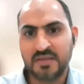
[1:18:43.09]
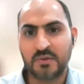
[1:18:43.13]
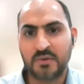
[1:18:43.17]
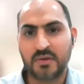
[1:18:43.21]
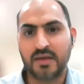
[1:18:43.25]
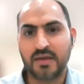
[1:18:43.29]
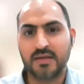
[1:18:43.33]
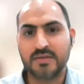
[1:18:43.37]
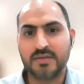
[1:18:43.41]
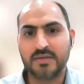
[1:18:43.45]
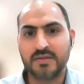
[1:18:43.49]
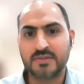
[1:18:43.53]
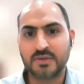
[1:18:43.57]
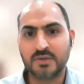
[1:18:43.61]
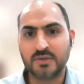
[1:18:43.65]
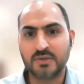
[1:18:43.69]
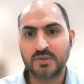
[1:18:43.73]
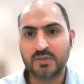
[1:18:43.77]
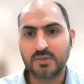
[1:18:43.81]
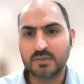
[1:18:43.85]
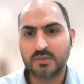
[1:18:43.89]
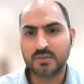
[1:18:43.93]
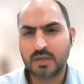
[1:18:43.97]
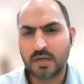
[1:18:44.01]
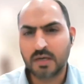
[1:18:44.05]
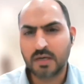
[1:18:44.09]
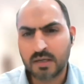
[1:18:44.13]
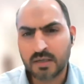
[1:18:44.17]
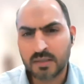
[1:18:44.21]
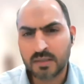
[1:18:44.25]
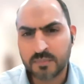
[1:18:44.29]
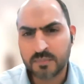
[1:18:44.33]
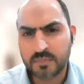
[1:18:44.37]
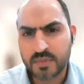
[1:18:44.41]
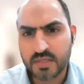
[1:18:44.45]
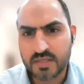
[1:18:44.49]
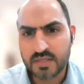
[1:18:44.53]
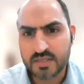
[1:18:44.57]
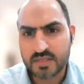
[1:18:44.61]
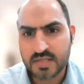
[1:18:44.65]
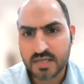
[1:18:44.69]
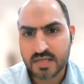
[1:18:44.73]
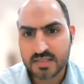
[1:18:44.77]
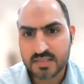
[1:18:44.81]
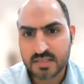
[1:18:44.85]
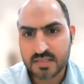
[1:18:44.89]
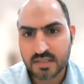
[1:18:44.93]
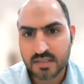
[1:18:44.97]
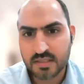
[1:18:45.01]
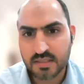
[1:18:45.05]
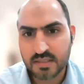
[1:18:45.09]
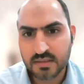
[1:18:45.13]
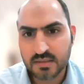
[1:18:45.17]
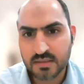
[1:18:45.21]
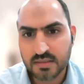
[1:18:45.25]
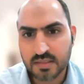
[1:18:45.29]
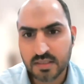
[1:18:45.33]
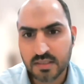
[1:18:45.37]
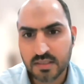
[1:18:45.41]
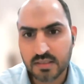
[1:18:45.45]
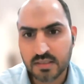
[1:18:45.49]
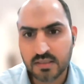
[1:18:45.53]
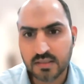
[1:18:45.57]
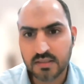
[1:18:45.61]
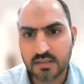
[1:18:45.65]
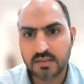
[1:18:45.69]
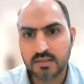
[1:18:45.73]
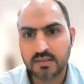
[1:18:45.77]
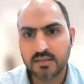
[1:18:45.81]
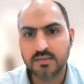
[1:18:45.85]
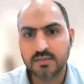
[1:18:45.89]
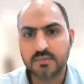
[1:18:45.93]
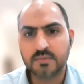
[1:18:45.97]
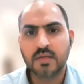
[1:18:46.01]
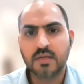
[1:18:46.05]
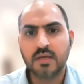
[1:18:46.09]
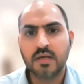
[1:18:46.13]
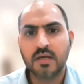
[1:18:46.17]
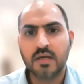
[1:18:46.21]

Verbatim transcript: Okay, so um, it says here, uh,